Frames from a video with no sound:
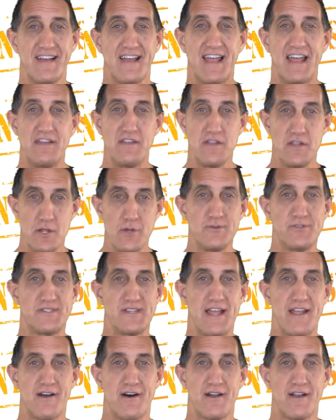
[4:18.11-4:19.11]
and you
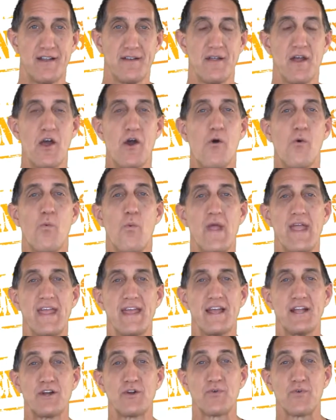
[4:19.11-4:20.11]
stay on it, we
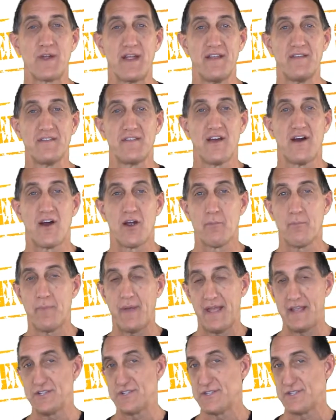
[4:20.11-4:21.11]
increase our
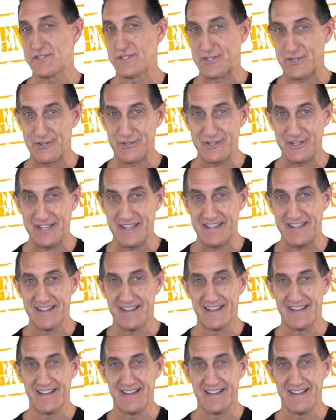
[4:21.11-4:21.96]
patient certainty,